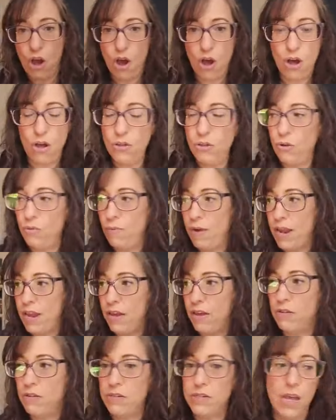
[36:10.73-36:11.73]
all
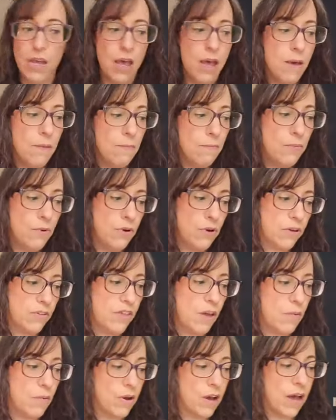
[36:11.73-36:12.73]
around book
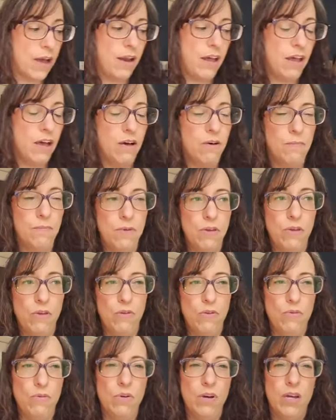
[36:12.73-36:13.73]
that will kind of help
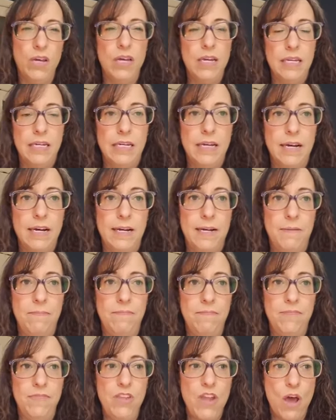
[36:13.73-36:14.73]
you
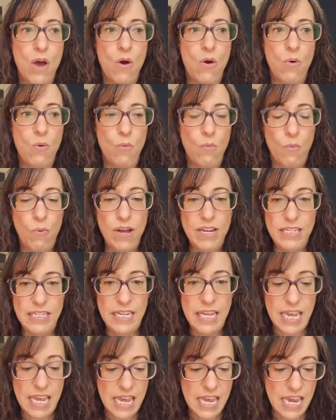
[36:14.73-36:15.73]
um, know what
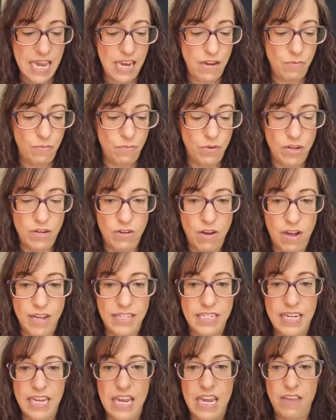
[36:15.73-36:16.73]
to eat, what not
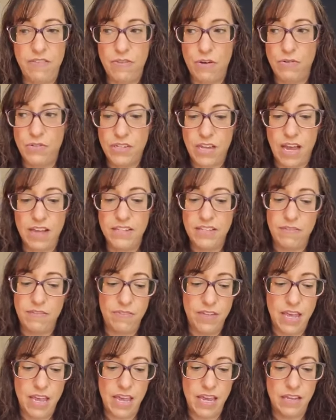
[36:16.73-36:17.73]
to eat, those kinds of
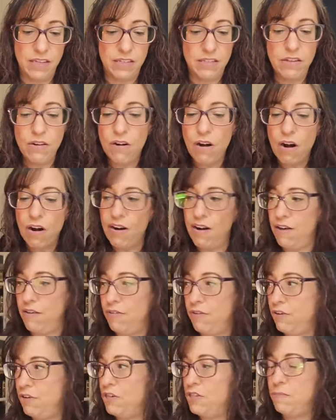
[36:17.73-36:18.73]
things. There are
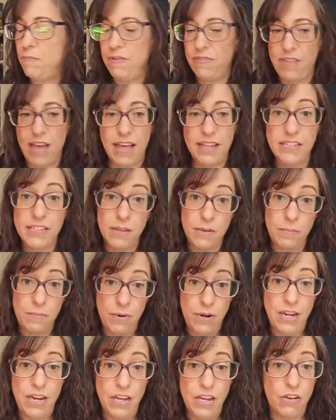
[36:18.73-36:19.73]
others, but that's a
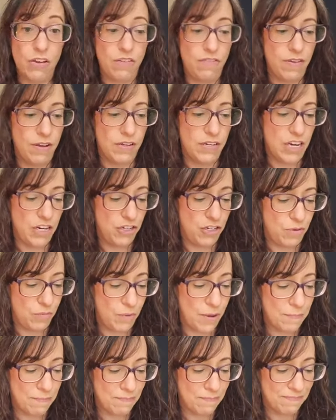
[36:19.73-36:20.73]
pretty good foundation
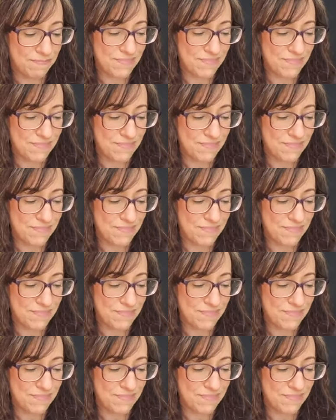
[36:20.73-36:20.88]
one.